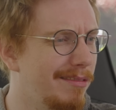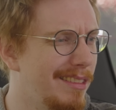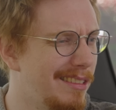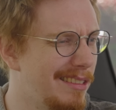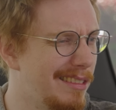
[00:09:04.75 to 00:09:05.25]

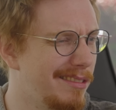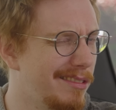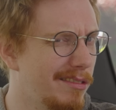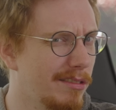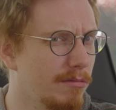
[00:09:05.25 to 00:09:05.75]
This isn't
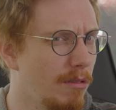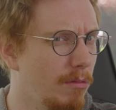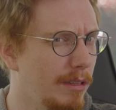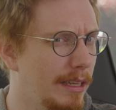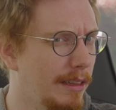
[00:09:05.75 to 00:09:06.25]

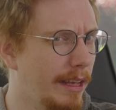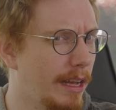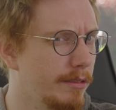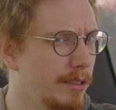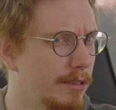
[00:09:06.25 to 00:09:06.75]
scrolling like
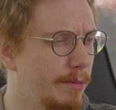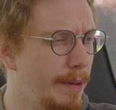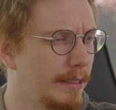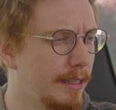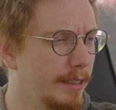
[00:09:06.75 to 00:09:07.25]
I was
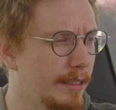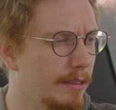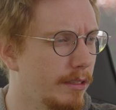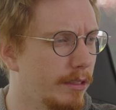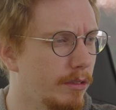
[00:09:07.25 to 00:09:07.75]
expecting it
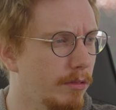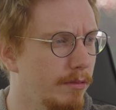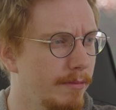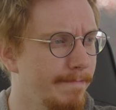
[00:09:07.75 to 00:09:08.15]
to.